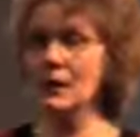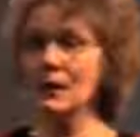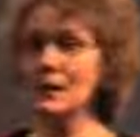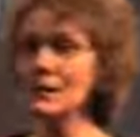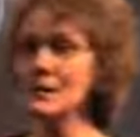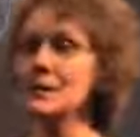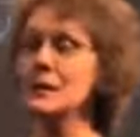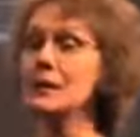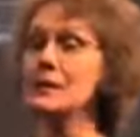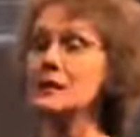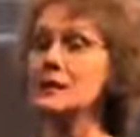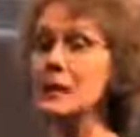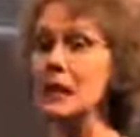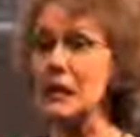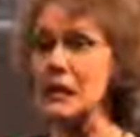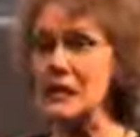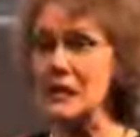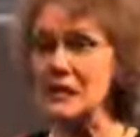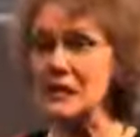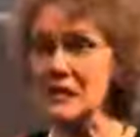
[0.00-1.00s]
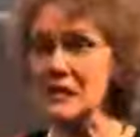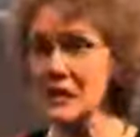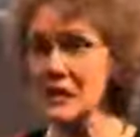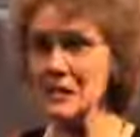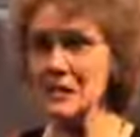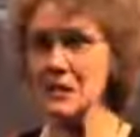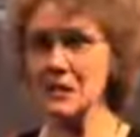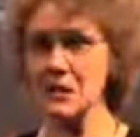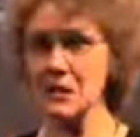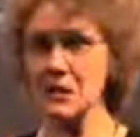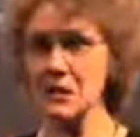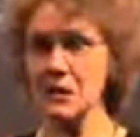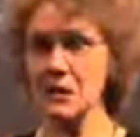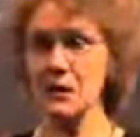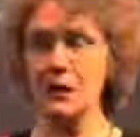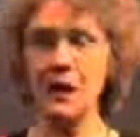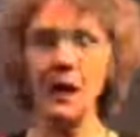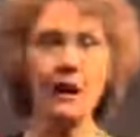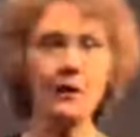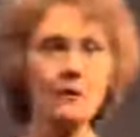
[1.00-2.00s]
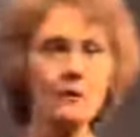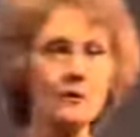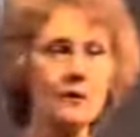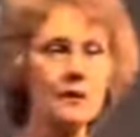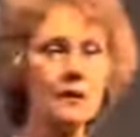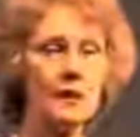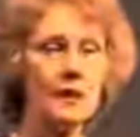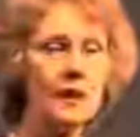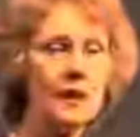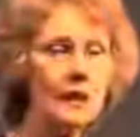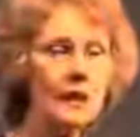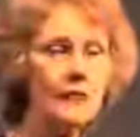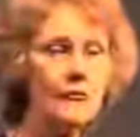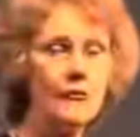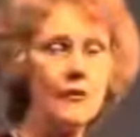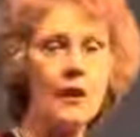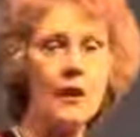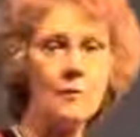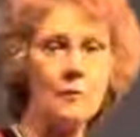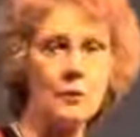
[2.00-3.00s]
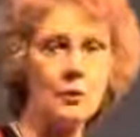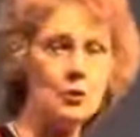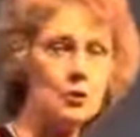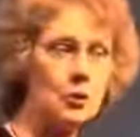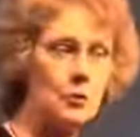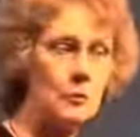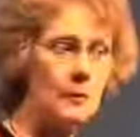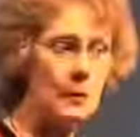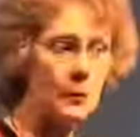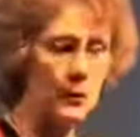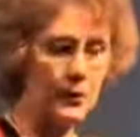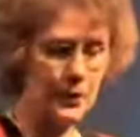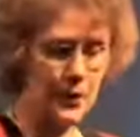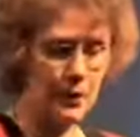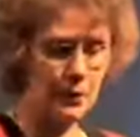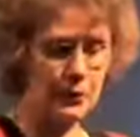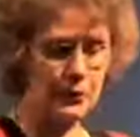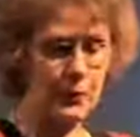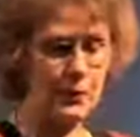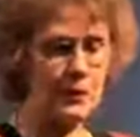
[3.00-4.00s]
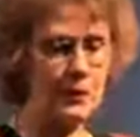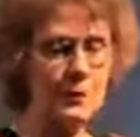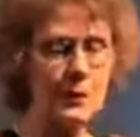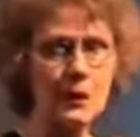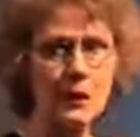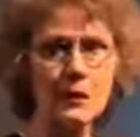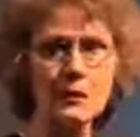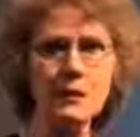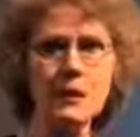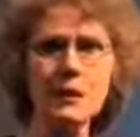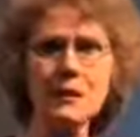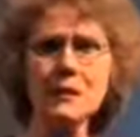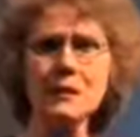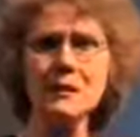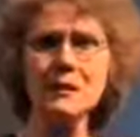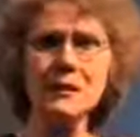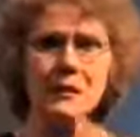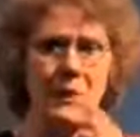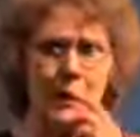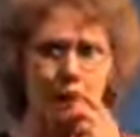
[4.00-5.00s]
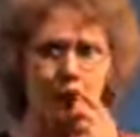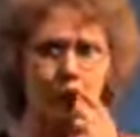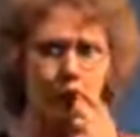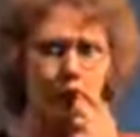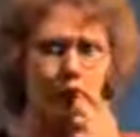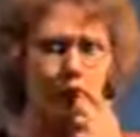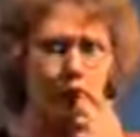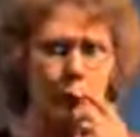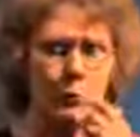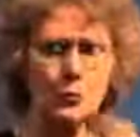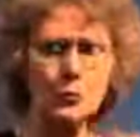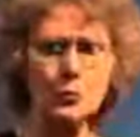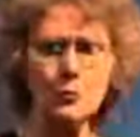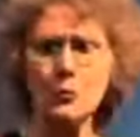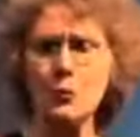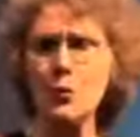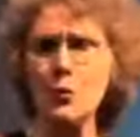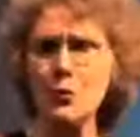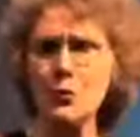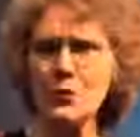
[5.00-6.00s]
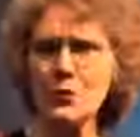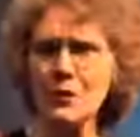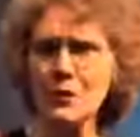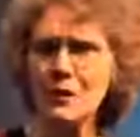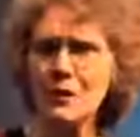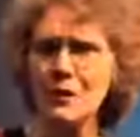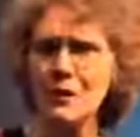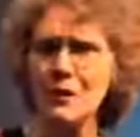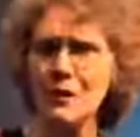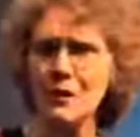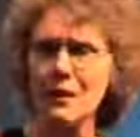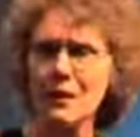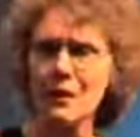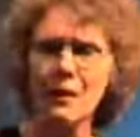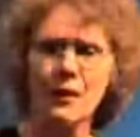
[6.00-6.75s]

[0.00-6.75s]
It's, it's a necessity. I don't think any family should be without this because it is the number one most important thing.